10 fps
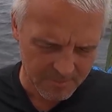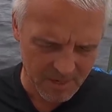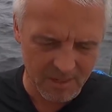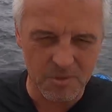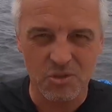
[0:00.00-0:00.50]

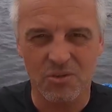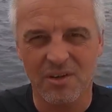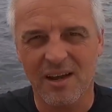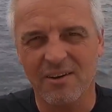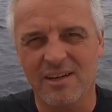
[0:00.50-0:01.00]
and I'm
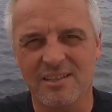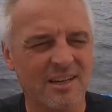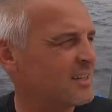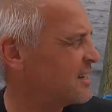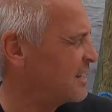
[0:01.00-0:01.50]
sure Erica's
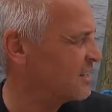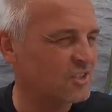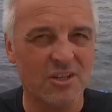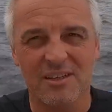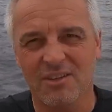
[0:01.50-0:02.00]
going to take you
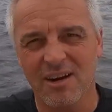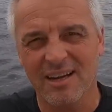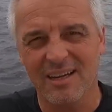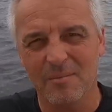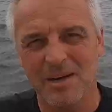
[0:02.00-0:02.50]
and show you
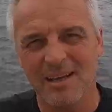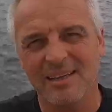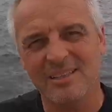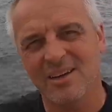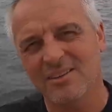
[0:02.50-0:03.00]
Greg in a minute.
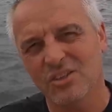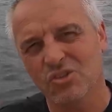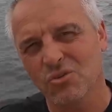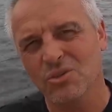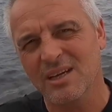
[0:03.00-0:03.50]
He's starting to
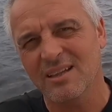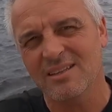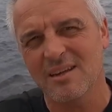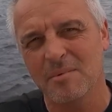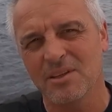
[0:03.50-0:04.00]
screw together
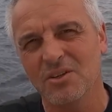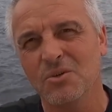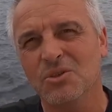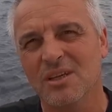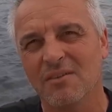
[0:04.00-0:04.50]
some of the
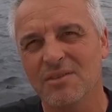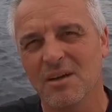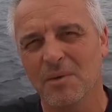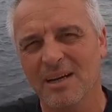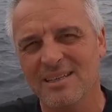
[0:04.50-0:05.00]
new stuff,
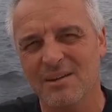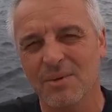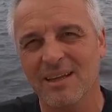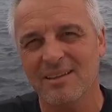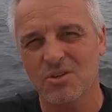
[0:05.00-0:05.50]
so we're going to see if
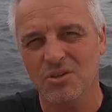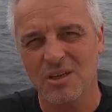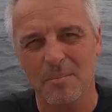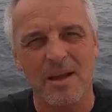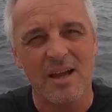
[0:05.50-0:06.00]
we can get this
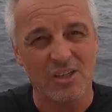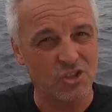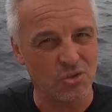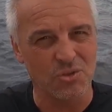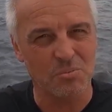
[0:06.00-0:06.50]
hooked up as
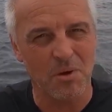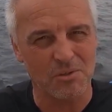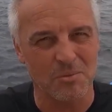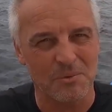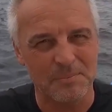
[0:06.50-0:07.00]
soon as
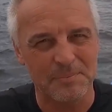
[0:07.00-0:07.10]
possible.